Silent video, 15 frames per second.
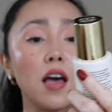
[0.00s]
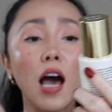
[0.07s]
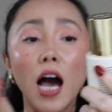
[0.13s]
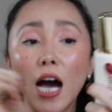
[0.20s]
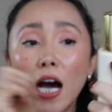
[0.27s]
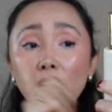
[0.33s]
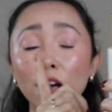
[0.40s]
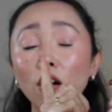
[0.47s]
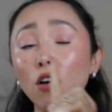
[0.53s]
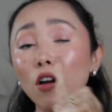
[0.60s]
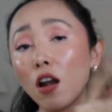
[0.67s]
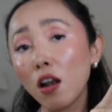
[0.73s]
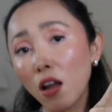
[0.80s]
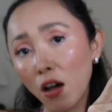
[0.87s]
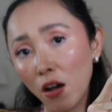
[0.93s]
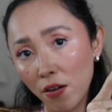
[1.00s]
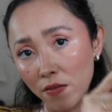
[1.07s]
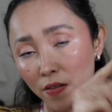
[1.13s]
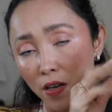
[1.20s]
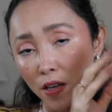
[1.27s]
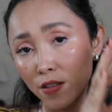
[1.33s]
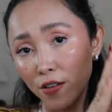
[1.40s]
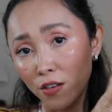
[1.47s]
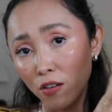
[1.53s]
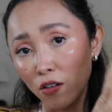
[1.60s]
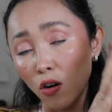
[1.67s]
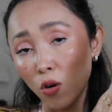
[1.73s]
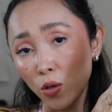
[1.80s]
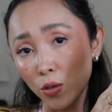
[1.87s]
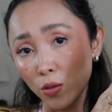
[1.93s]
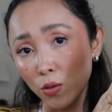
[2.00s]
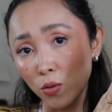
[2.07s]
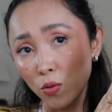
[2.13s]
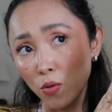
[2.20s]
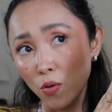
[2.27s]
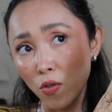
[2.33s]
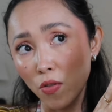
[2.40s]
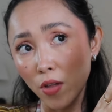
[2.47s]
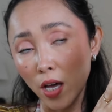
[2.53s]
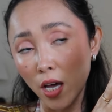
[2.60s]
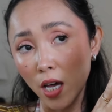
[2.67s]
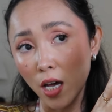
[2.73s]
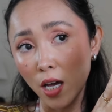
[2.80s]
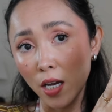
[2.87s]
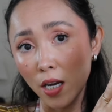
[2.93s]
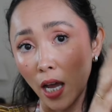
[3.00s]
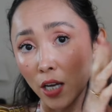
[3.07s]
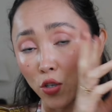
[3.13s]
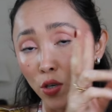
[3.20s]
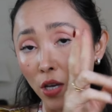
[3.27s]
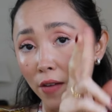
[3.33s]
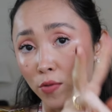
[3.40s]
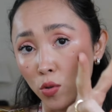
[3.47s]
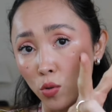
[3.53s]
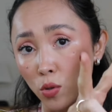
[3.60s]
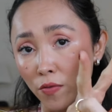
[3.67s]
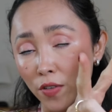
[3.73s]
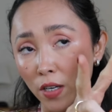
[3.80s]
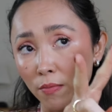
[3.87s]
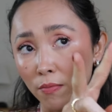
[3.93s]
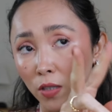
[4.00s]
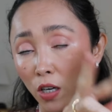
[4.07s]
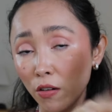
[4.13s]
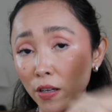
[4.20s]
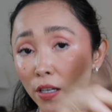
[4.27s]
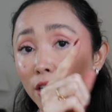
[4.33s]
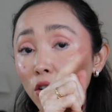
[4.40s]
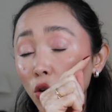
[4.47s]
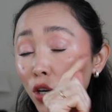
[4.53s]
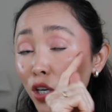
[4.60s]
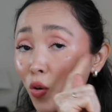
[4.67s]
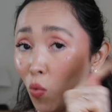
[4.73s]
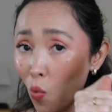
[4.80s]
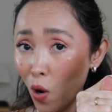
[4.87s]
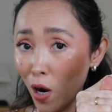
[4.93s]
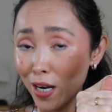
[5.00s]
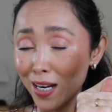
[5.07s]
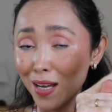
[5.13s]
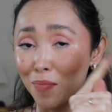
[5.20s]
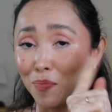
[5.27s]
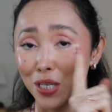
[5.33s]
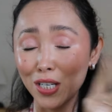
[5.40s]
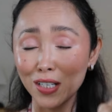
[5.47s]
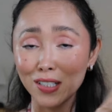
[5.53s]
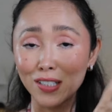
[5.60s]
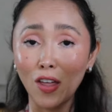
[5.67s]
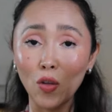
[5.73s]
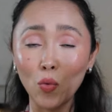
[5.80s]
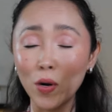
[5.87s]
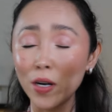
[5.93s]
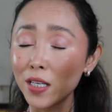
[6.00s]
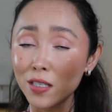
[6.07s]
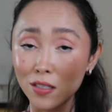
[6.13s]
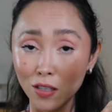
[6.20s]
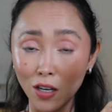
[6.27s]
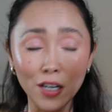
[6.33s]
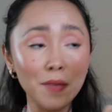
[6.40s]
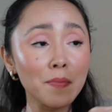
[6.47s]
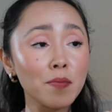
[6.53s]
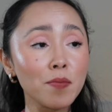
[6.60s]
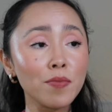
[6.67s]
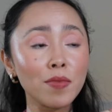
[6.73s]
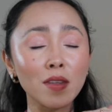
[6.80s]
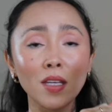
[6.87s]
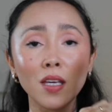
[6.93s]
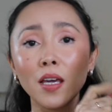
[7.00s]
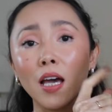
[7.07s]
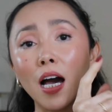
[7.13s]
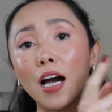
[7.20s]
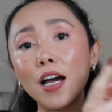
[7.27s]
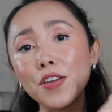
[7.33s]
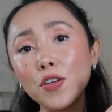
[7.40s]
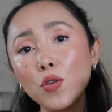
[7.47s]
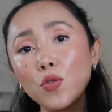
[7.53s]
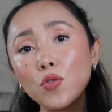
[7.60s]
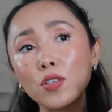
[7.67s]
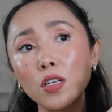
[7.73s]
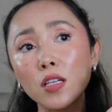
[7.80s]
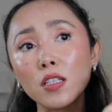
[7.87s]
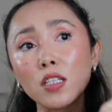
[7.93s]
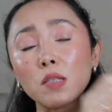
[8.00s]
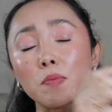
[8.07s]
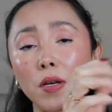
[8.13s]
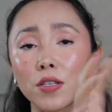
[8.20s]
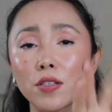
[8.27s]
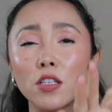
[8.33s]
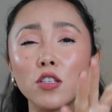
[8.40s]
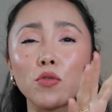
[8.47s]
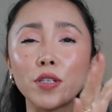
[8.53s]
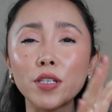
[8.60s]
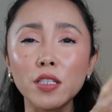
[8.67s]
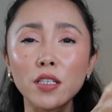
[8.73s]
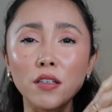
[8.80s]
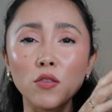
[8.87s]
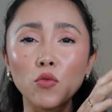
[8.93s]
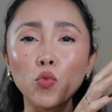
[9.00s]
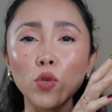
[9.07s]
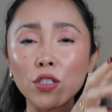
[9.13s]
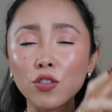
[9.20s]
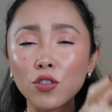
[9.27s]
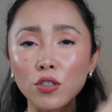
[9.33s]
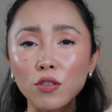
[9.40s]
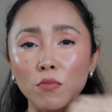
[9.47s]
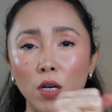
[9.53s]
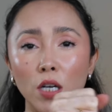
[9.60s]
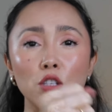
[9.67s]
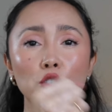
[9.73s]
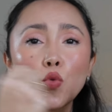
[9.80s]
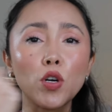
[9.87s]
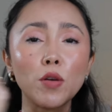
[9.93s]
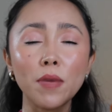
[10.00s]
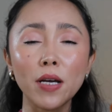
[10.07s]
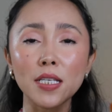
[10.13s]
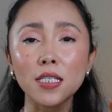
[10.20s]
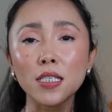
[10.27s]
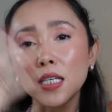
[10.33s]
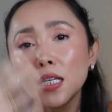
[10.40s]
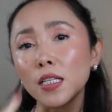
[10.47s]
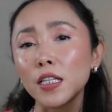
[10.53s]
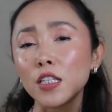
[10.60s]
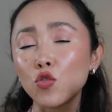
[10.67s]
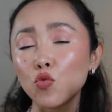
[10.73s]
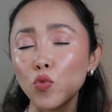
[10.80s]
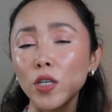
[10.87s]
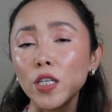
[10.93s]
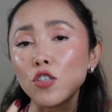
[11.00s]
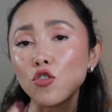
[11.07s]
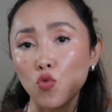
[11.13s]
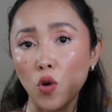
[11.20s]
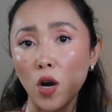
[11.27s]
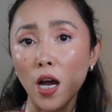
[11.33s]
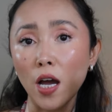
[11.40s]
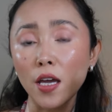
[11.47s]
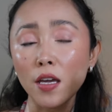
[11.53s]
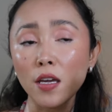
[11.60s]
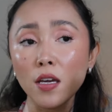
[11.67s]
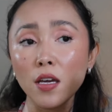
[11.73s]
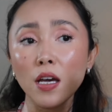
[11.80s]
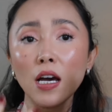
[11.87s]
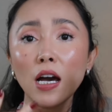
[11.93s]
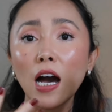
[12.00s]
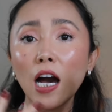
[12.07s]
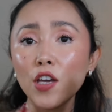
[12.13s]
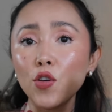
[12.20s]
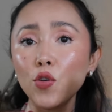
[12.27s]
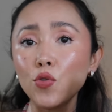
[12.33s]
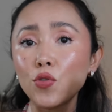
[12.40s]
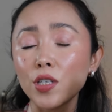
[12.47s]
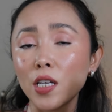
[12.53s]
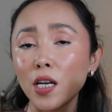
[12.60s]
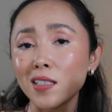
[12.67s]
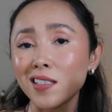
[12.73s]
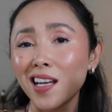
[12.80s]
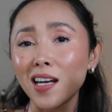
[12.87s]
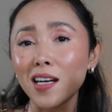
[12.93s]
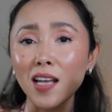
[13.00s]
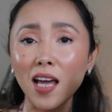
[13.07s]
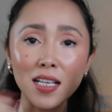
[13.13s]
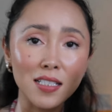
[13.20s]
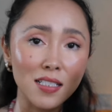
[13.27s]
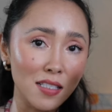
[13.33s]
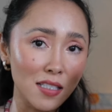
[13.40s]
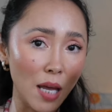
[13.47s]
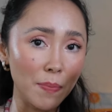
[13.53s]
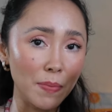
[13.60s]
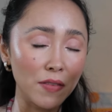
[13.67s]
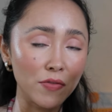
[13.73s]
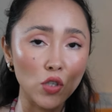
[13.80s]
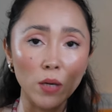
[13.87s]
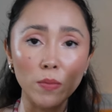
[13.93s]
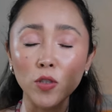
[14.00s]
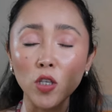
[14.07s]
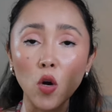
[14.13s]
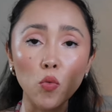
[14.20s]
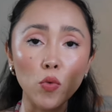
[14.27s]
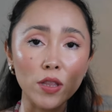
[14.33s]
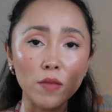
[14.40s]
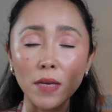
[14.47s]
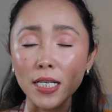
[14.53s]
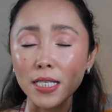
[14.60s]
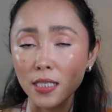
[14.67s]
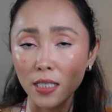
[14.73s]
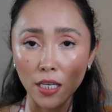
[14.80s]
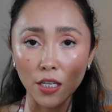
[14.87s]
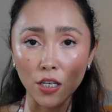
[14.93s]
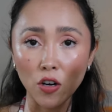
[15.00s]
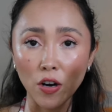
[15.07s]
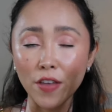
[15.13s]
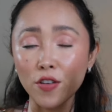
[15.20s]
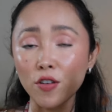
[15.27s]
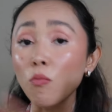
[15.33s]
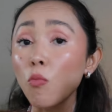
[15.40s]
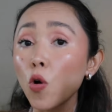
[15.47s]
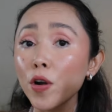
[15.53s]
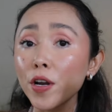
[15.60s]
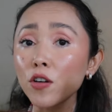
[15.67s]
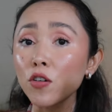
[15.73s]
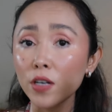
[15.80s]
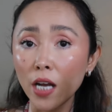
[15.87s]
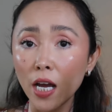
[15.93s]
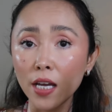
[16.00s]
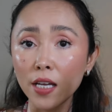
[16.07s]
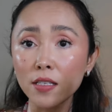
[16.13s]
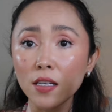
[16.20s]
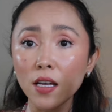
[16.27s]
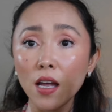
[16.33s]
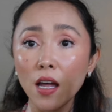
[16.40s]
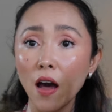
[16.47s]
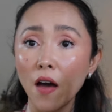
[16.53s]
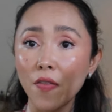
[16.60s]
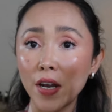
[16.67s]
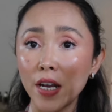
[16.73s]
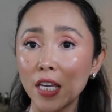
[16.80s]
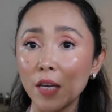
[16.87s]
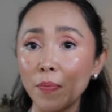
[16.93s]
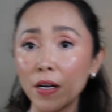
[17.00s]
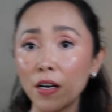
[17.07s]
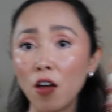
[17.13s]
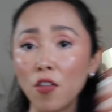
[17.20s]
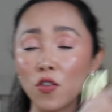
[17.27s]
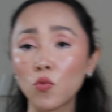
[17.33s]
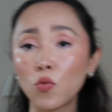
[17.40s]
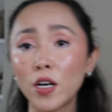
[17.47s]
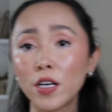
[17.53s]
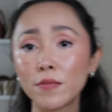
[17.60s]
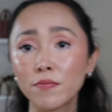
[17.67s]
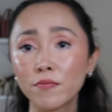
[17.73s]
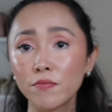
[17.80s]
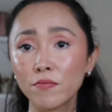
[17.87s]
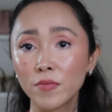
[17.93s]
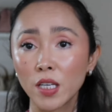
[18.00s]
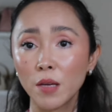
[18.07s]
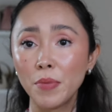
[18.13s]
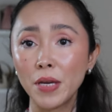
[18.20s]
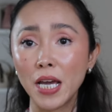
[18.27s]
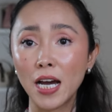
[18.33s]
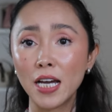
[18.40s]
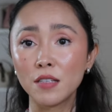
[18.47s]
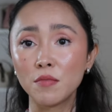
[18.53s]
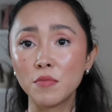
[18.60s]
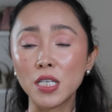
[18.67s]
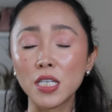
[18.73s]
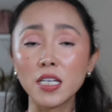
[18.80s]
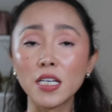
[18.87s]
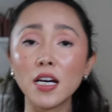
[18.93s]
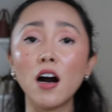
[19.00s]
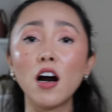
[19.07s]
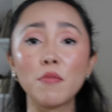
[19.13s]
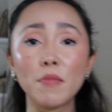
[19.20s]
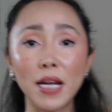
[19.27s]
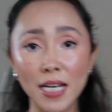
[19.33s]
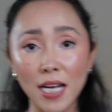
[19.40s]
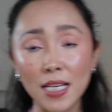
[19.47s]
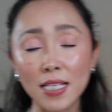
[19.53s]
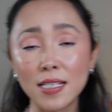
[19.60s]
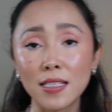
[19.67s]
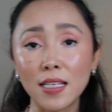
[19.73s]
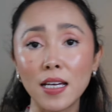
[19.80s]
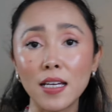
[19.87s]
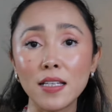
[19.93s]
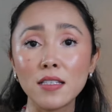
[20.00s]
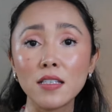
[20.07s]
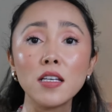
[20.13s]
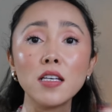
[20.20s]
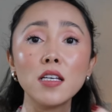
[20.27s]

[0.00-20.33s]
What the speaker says: I love their oil that I actually have two of them. Currently only one, because the other one is done. I use it especially during the winter months where my skin gets really dry. I use it as a last step after I'm done with my skincare, either morning or night, and then I keep another one behind me on my nightstand